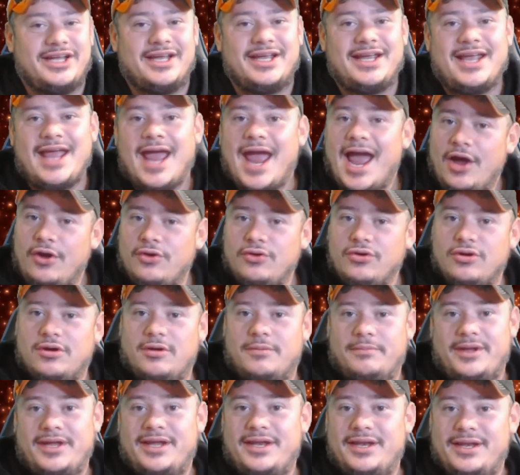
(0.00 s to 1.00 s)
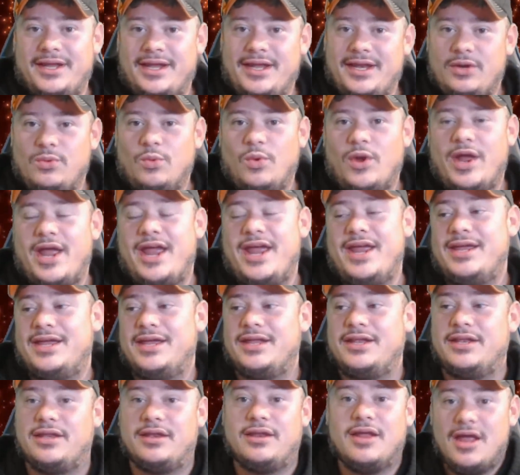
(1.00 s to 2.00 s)
encounter them in any way
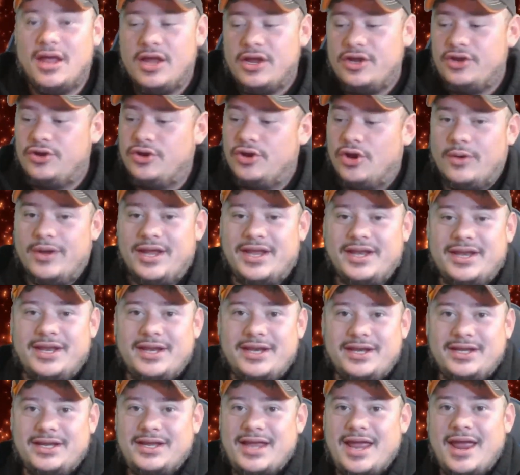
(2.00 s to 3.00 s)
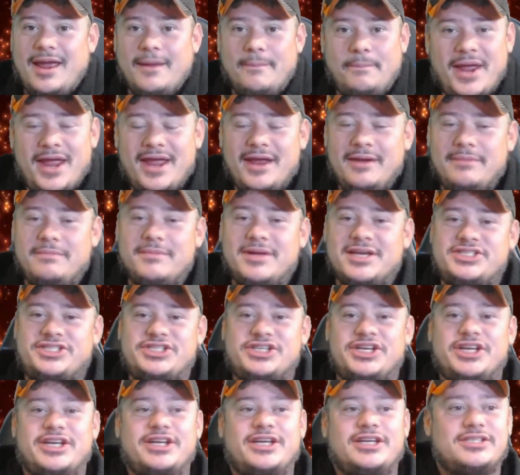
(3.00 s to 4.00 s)
and, you know, in any campaign
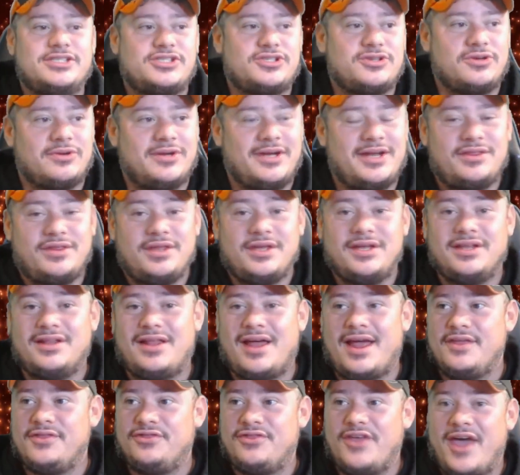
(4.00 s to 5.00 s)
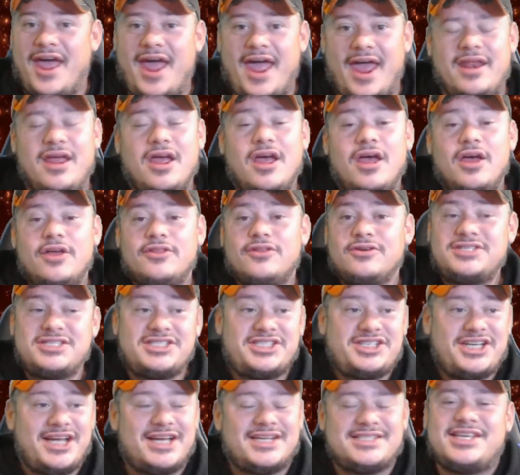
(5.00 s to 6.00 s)
missions or anything like that, there's
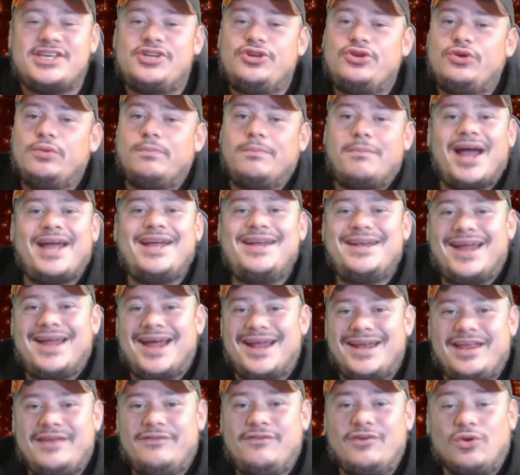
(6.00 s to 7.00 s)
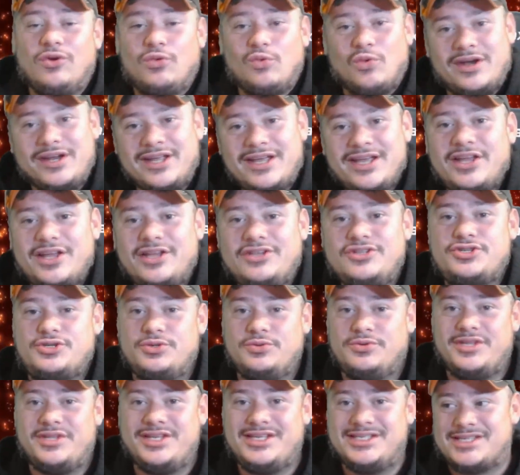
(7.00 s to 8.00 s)
a chance that you might not even run
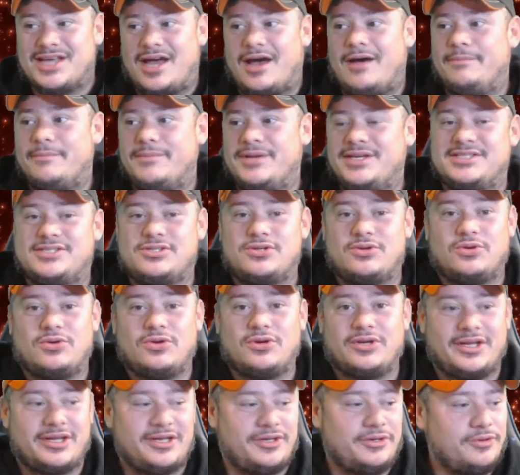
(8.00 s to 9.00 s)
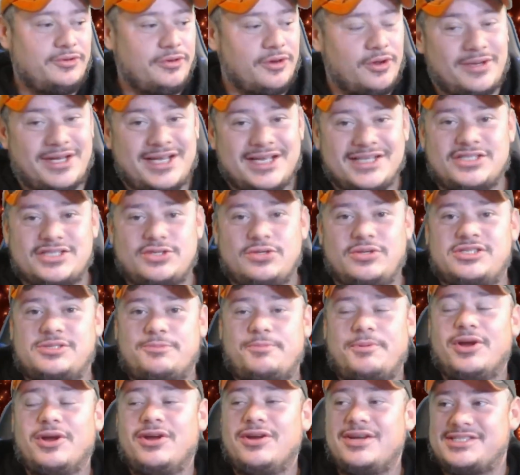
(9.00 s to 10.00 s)
into these zombies or, you know, get to
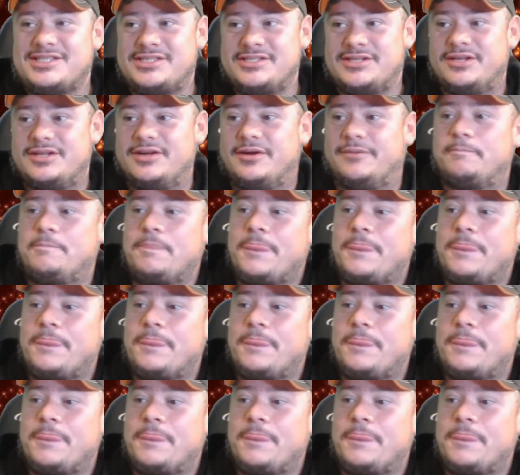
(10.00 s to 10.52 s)
experience them.